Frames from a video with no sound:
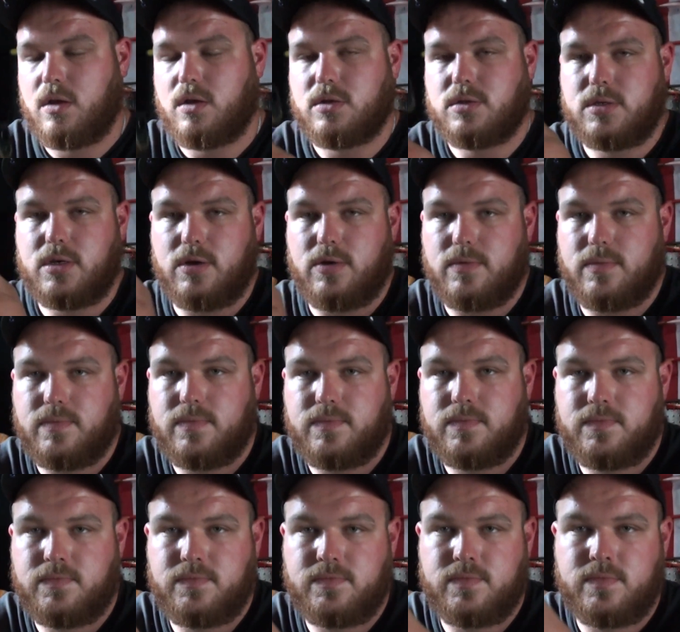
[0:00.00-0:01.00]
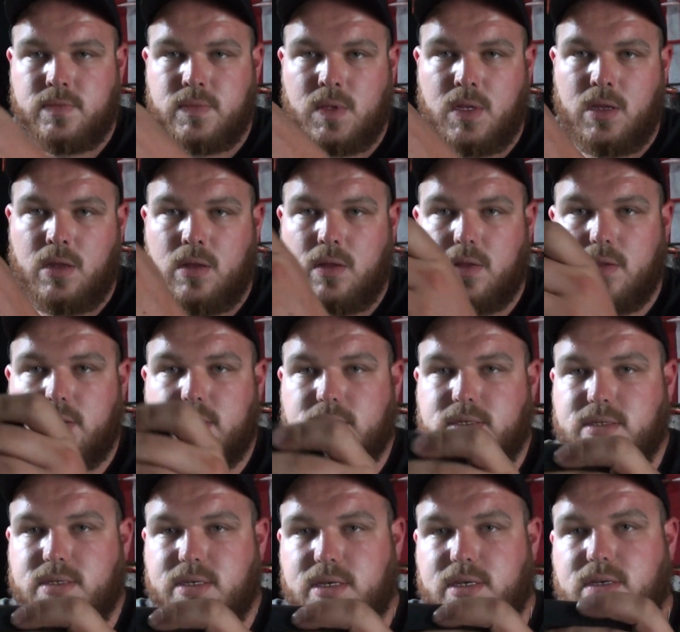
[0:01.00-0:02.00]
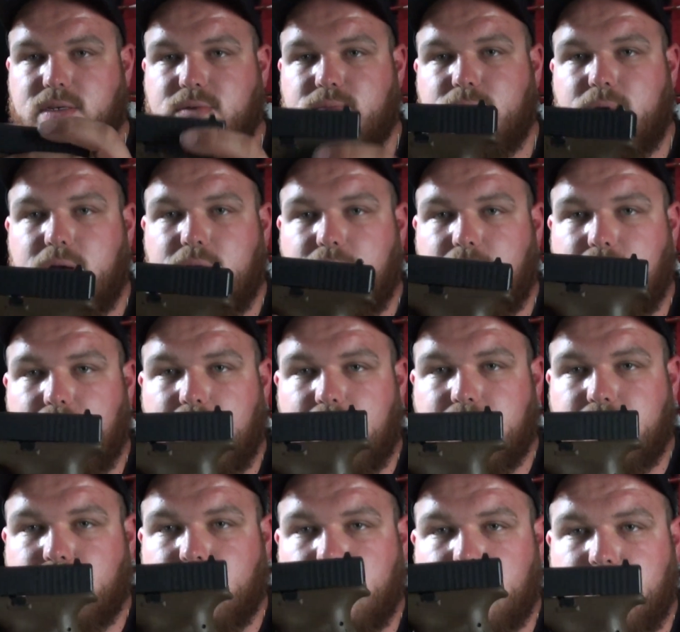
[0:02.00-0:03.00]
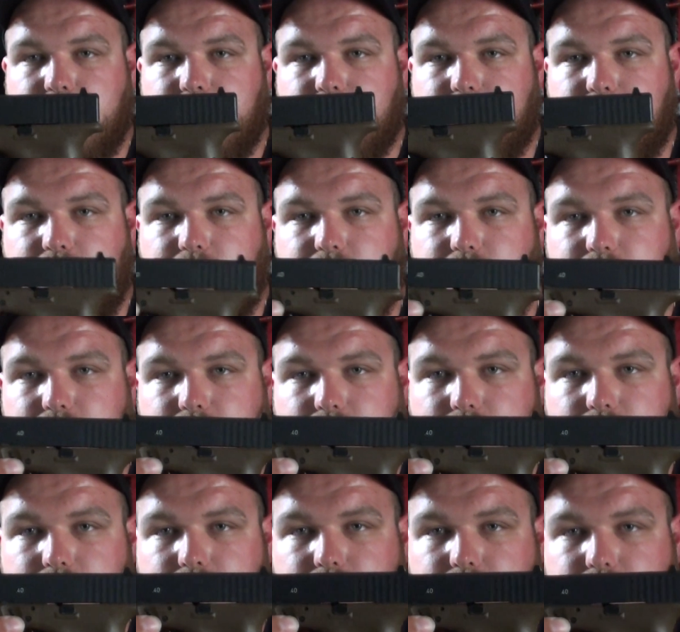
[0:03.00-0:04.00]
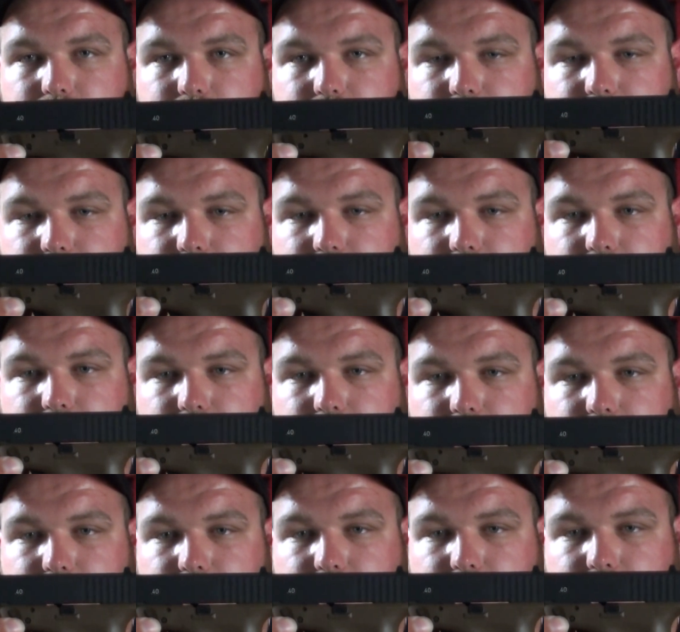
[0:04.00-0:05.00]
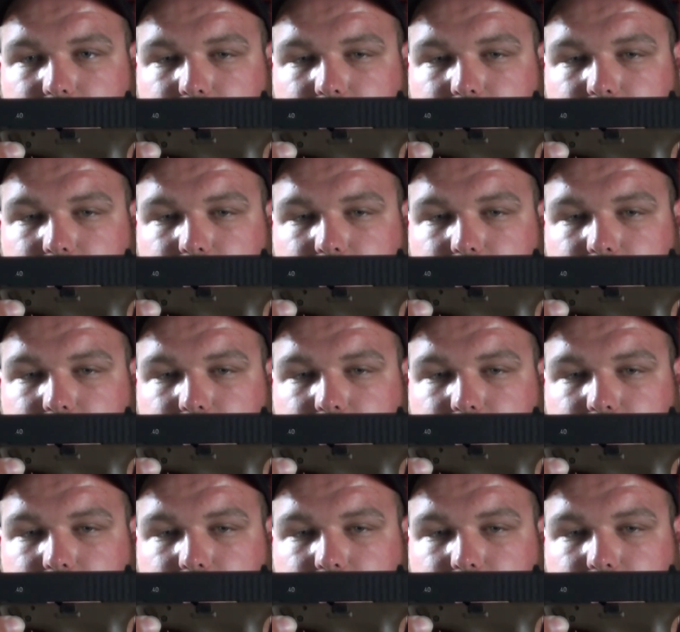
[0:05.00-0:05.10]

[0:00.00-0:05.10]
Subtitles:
So, this is my Glock 23 Gen 3.